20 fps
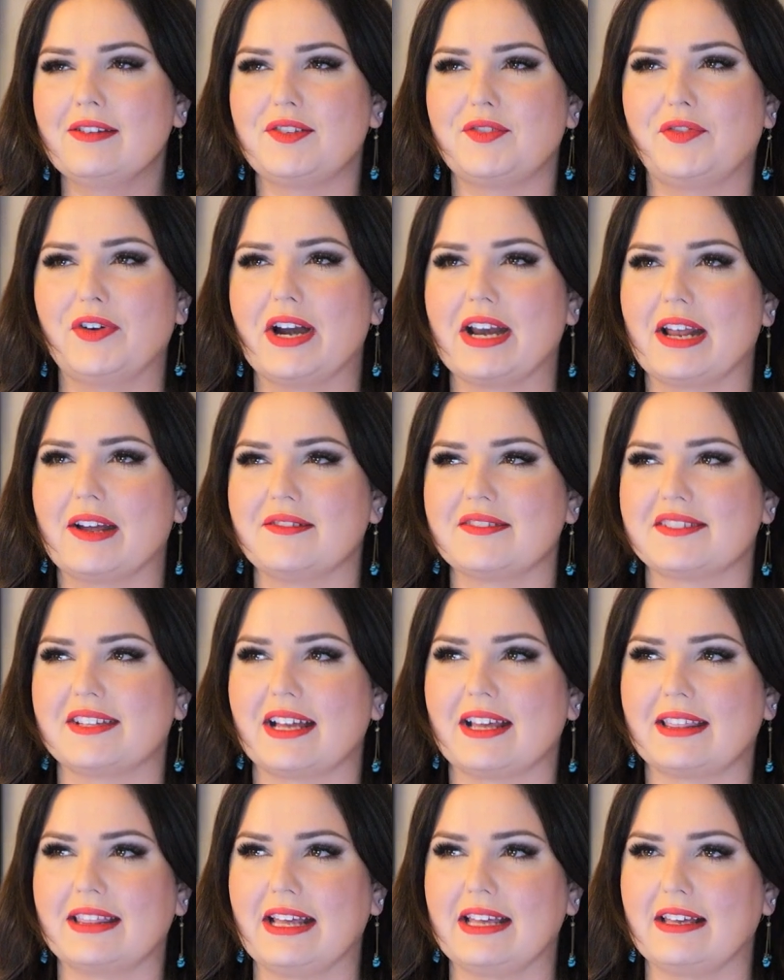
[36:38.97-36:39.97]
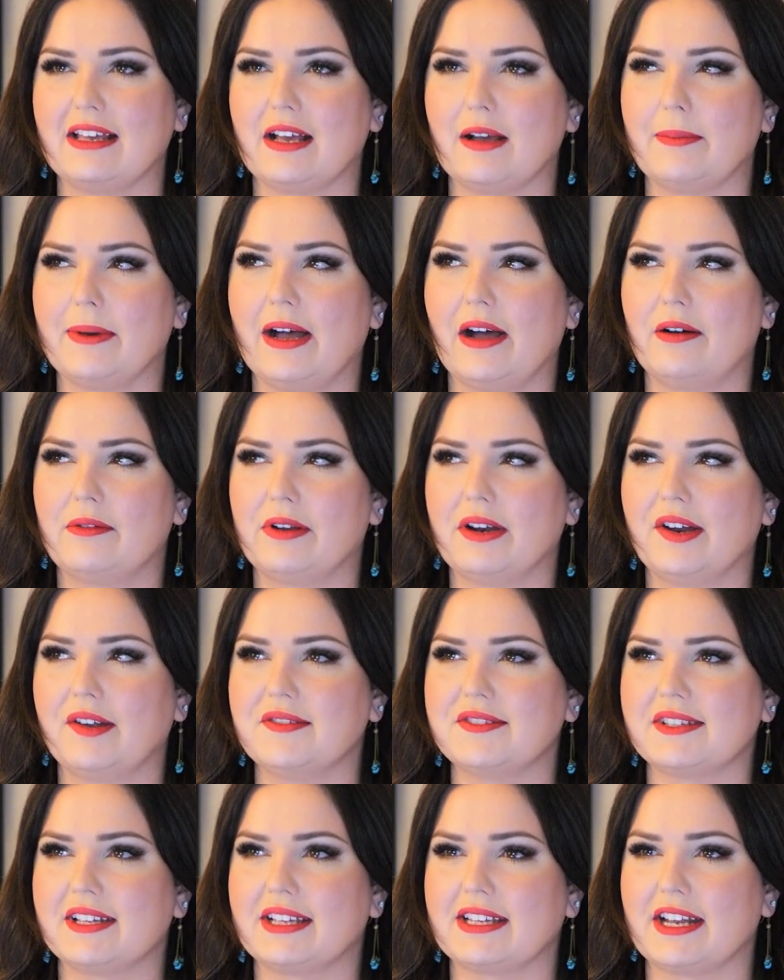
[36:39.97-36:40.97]
It's funny, I was like thinking about when
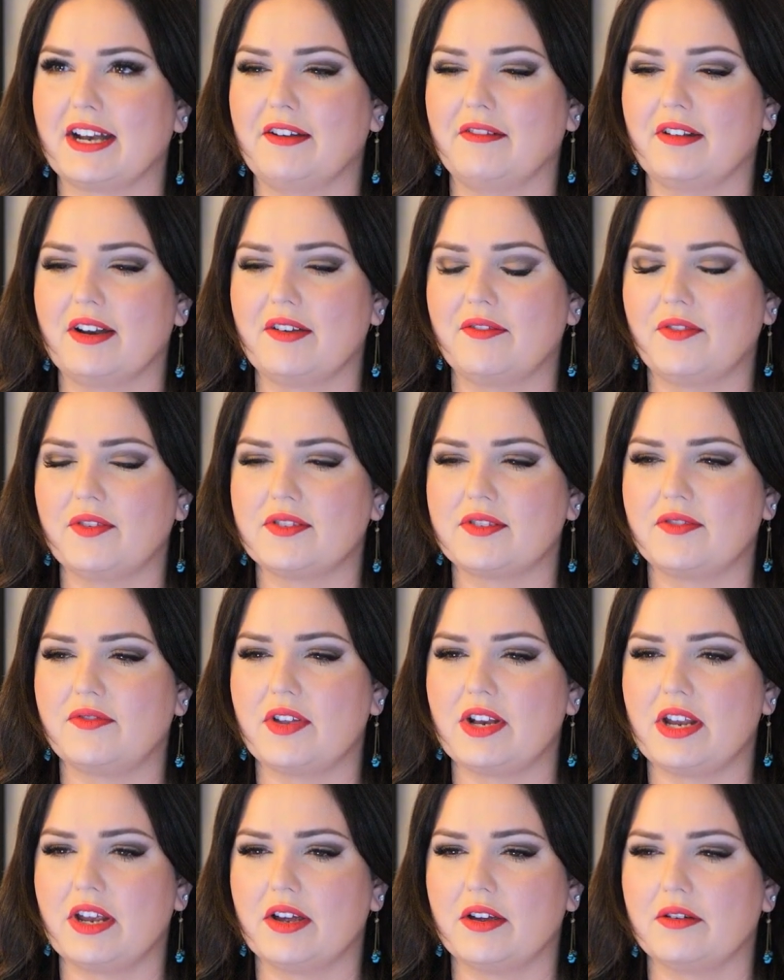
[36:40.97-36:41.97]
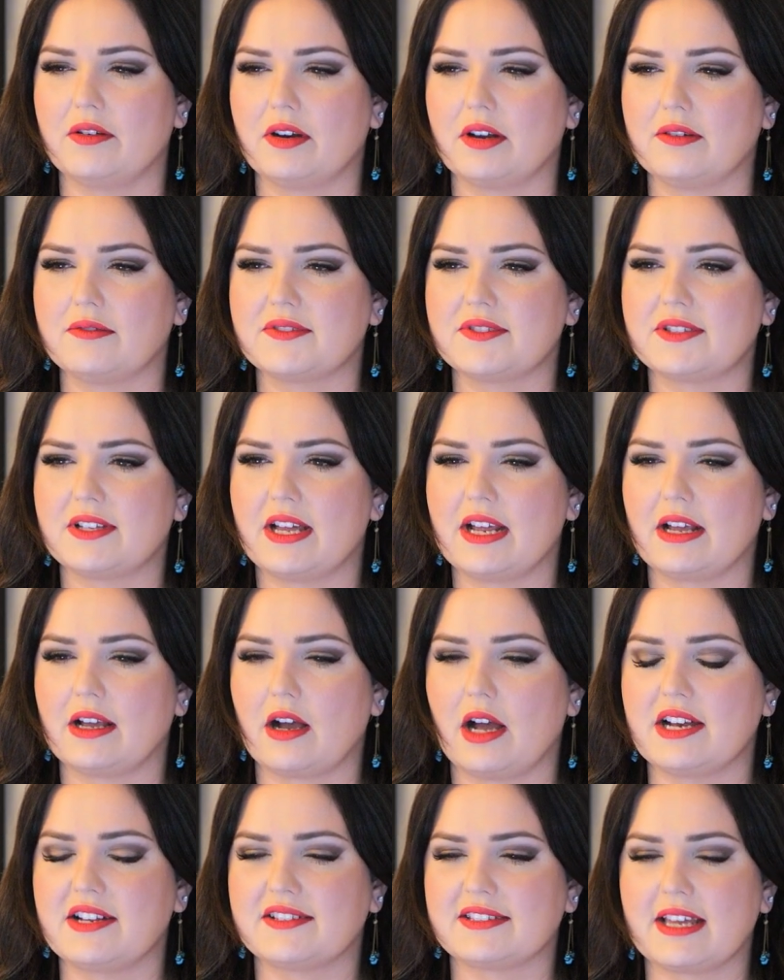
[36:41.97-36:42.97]
I was like getting ready for this video, and I was
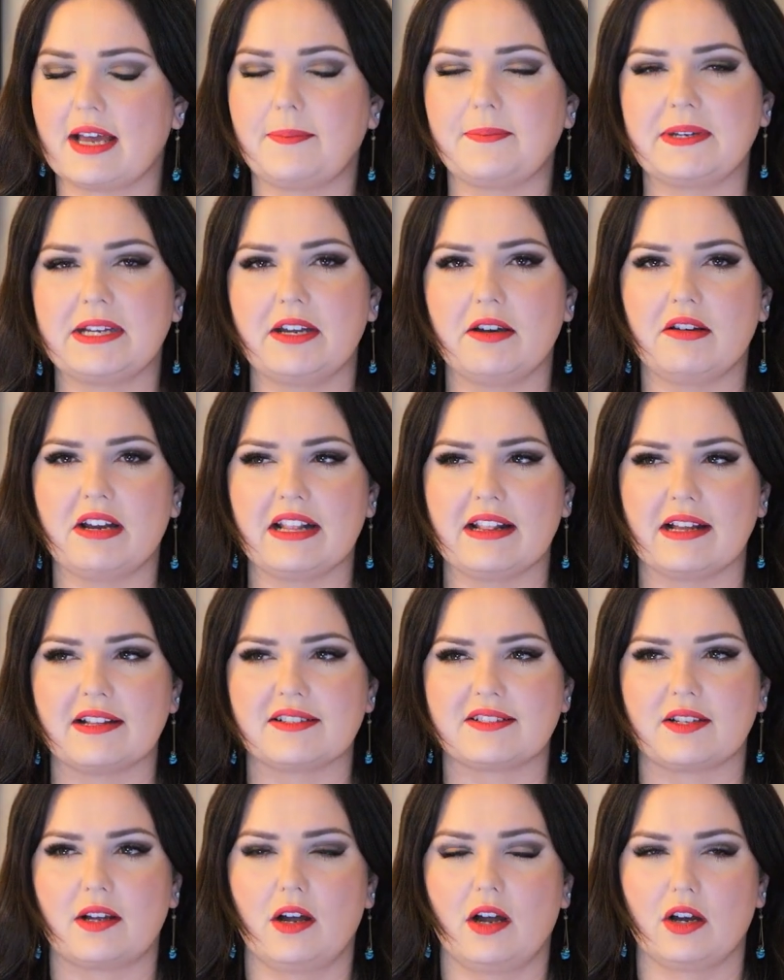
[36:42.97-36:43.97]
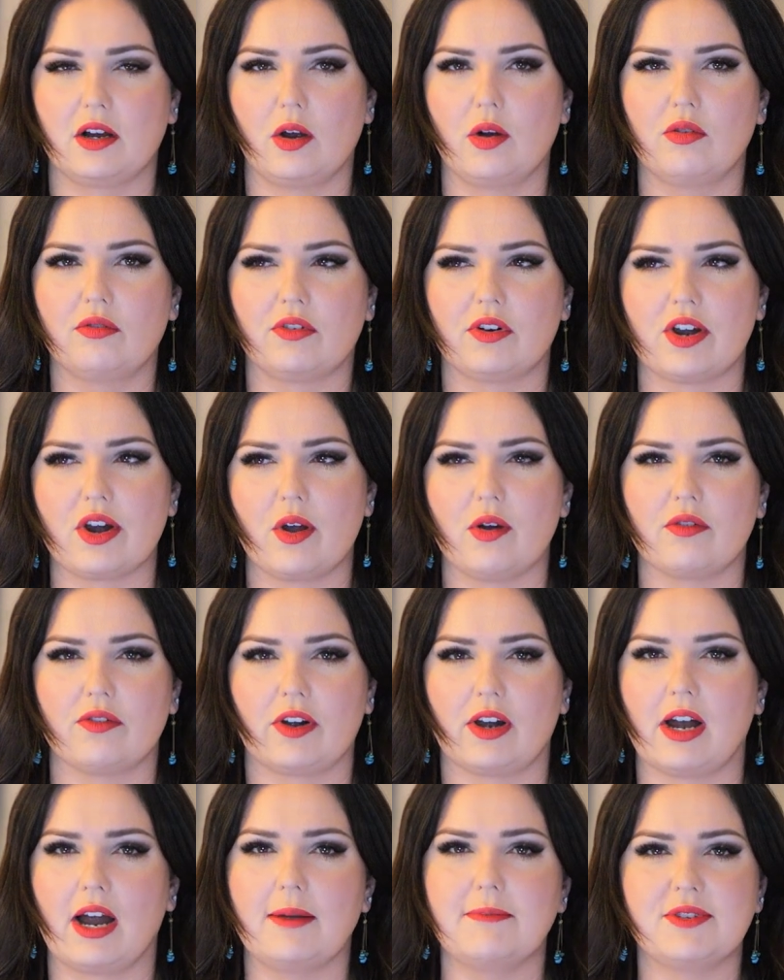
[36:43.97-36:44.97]
like, I just kept hearing that song over and
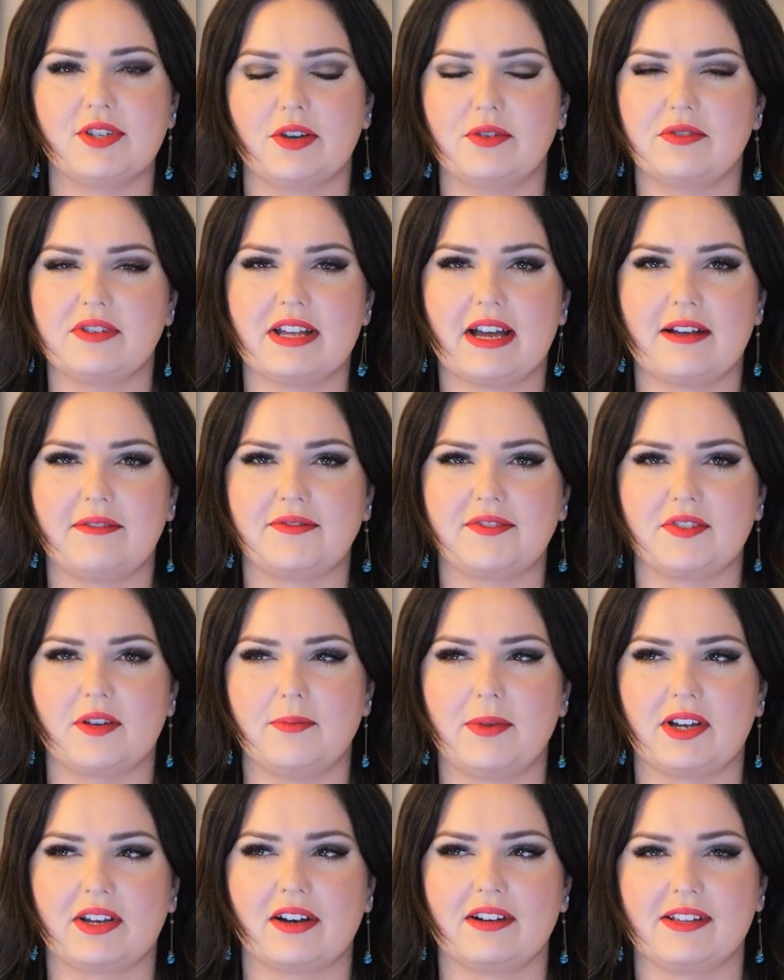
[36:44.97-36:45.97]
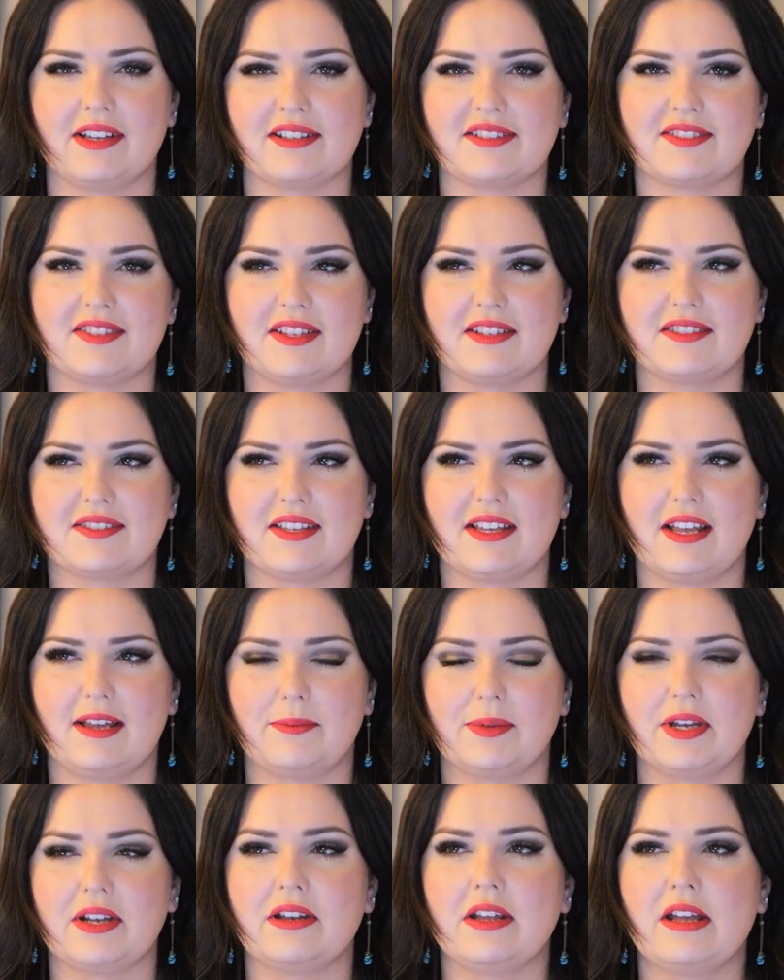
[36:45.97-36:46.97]
over. I'm tone deaf, so I'm not gonna like
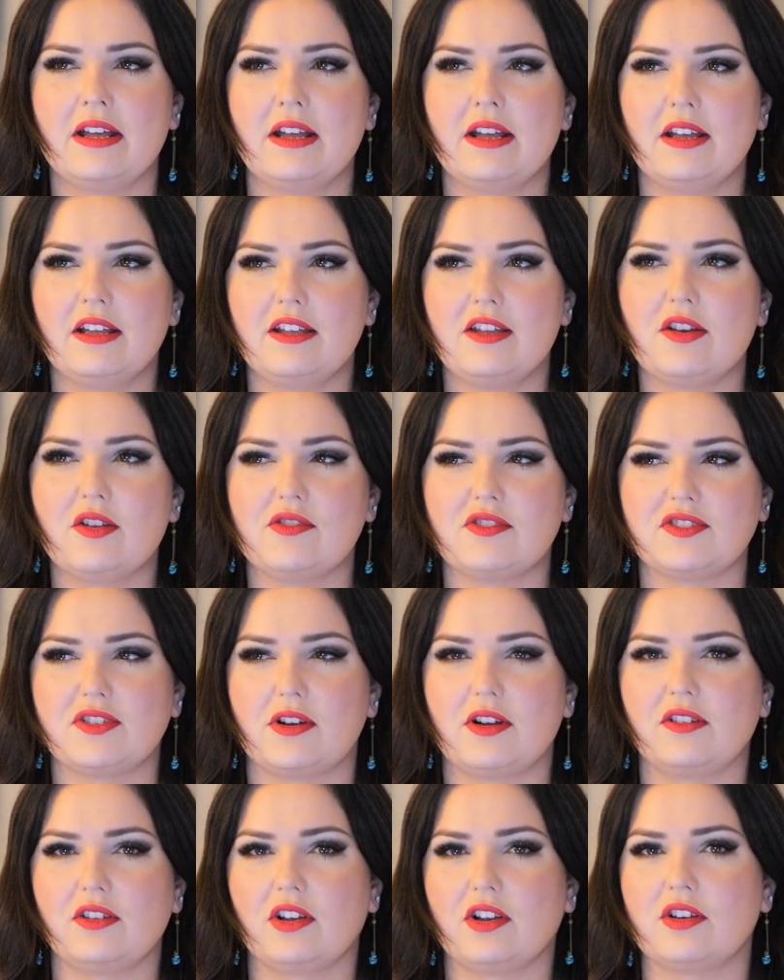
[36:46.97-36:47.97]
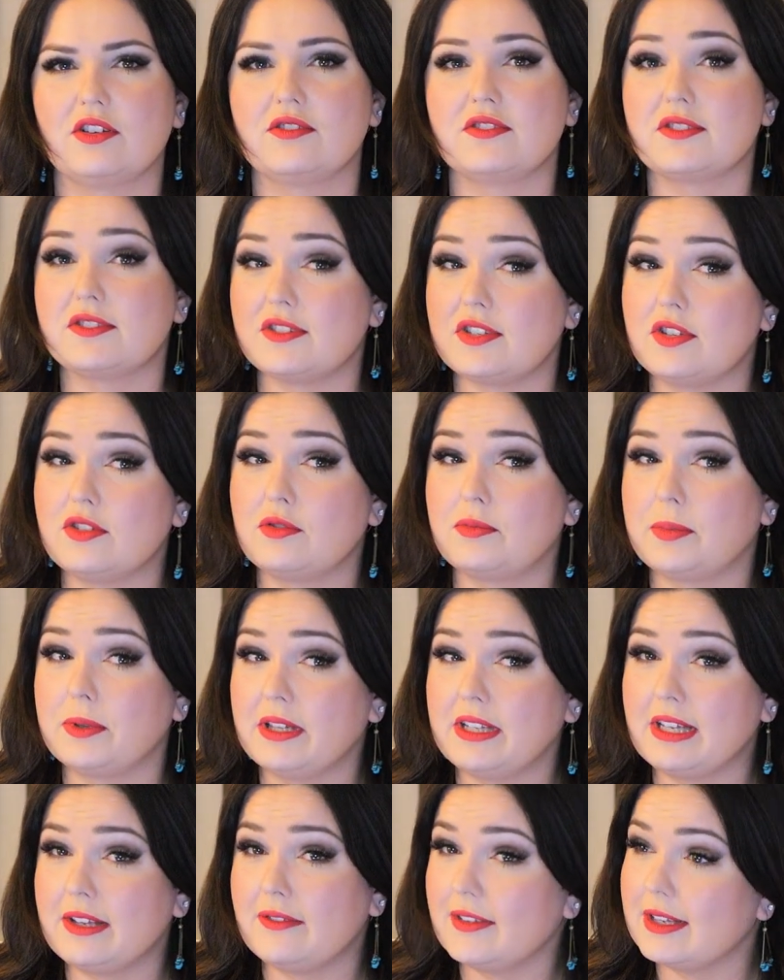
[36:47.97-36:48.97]
sing, but you know the song that goes, do you
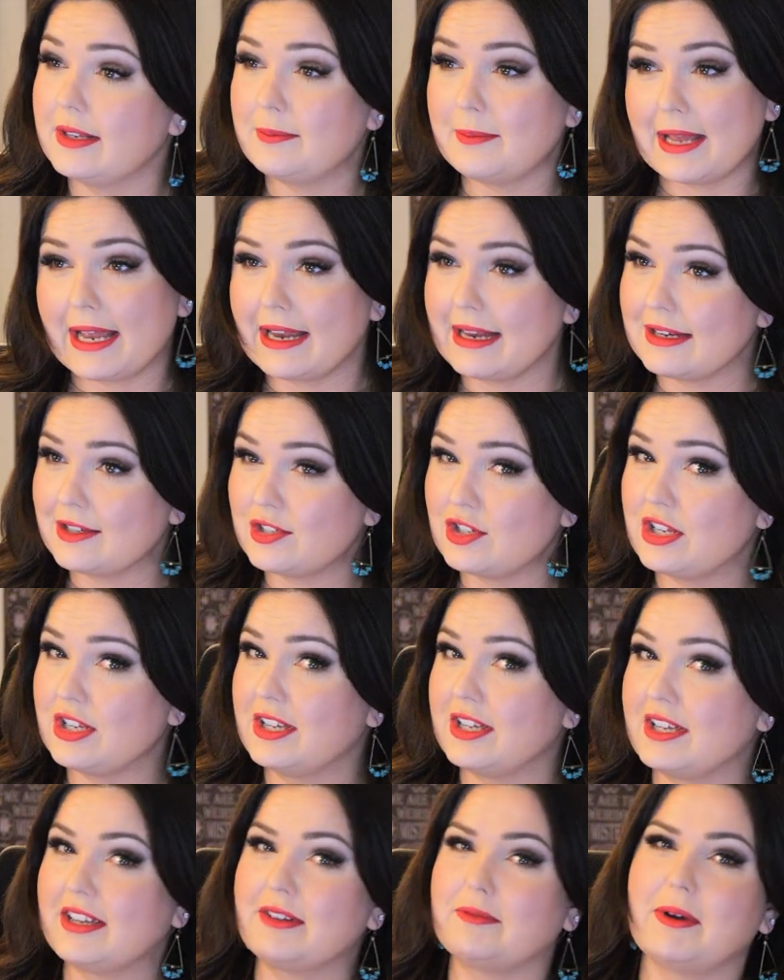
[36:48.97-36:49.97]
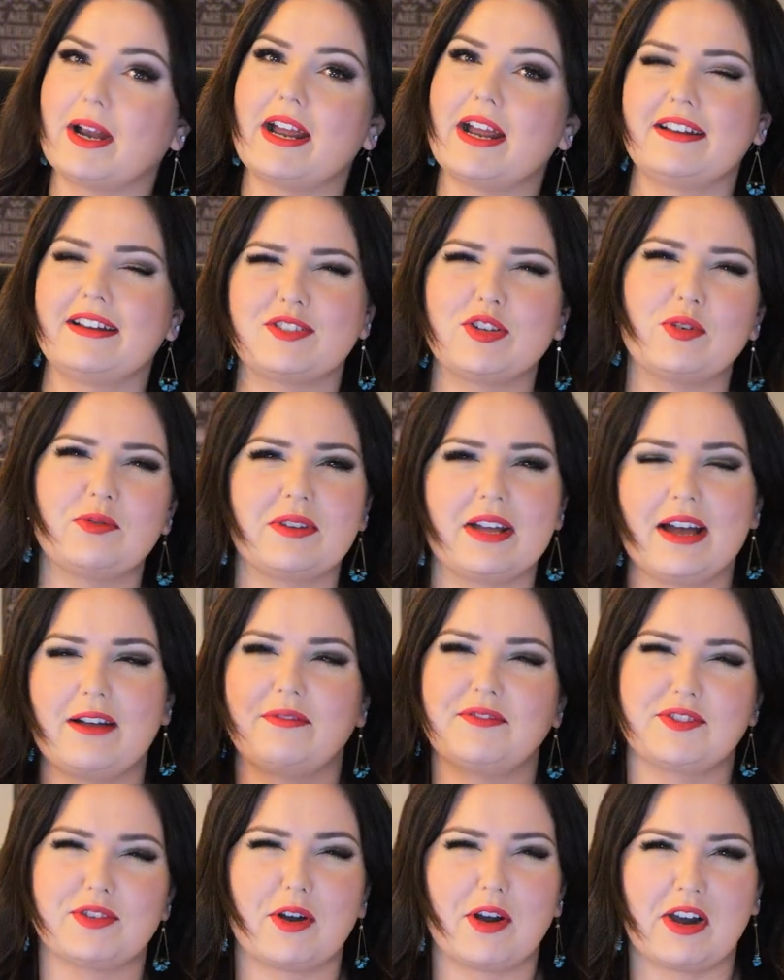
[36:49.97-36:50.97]
believe in magic, right? Tone
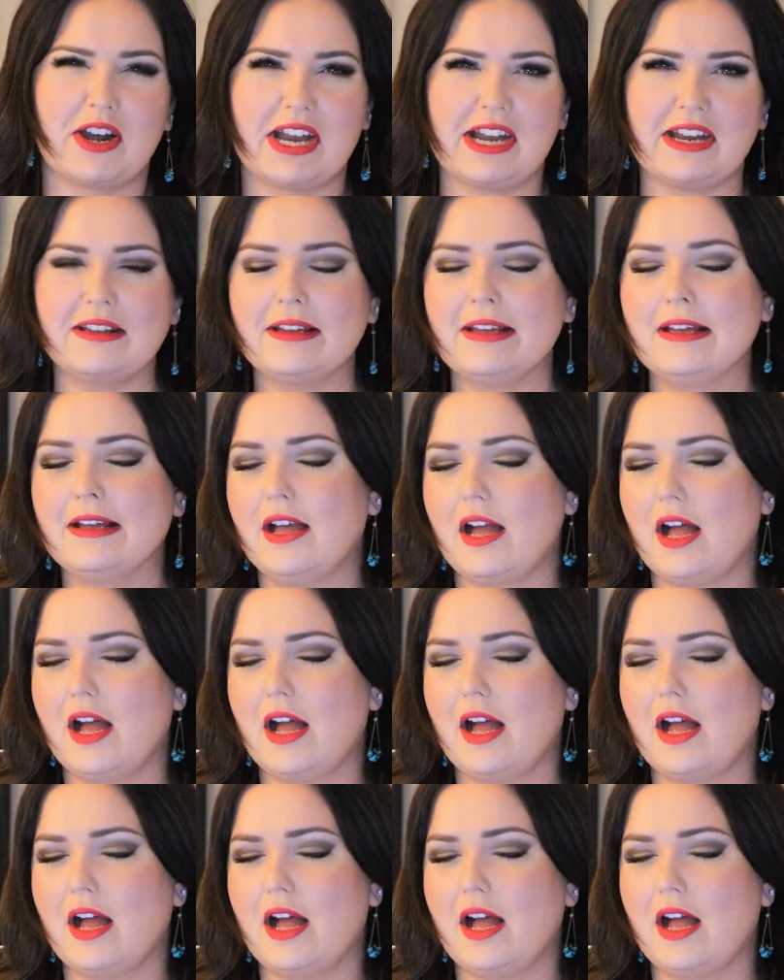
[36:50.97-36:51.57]
deaf, sorry.